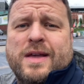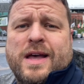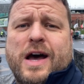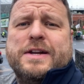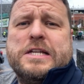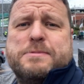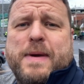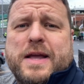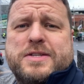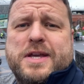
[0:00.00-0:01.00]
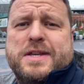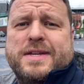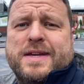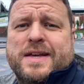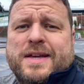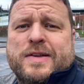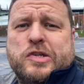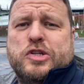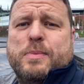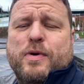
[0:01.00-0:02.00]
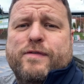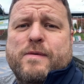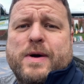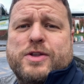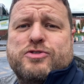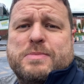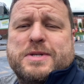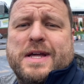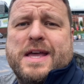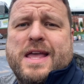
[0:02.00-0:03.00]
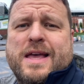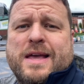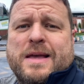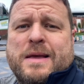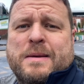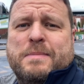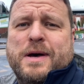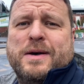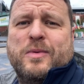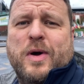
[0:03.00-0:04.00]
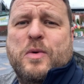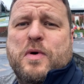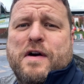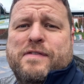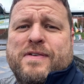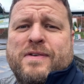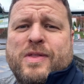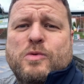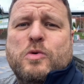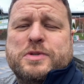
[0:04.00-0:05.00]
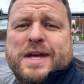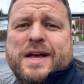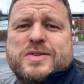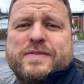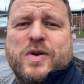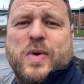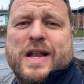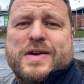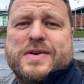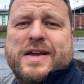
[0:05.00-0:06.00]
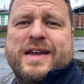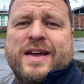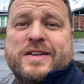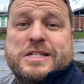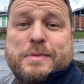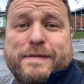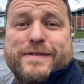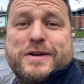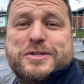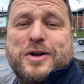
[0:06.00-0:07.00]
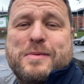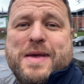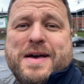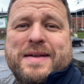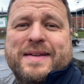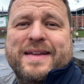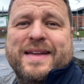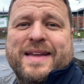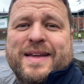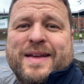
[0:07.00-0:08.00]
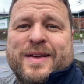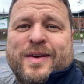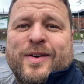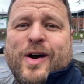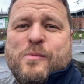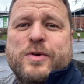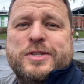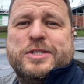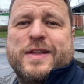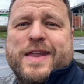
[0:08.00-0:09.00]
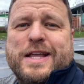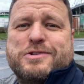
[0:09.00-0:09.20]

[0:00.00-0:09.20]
Unexpected stop off on my trip today, but well worth the walk down to have a quick look, because it's my first time here. Onwards to the next